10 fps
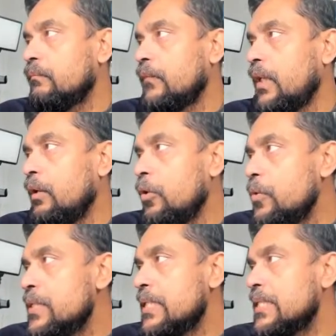And
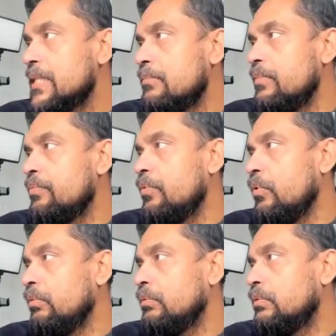always, as I said
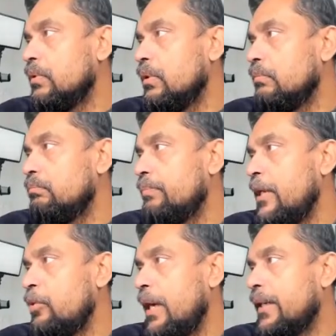before, pay
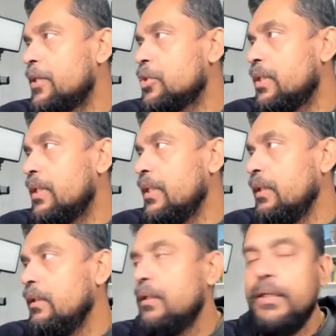your attention
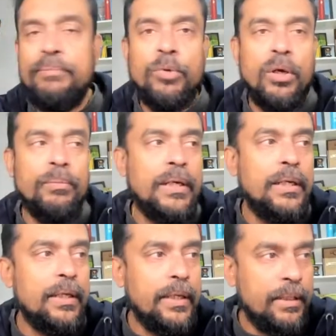here, deployment
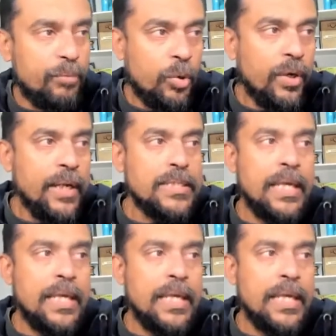in progress.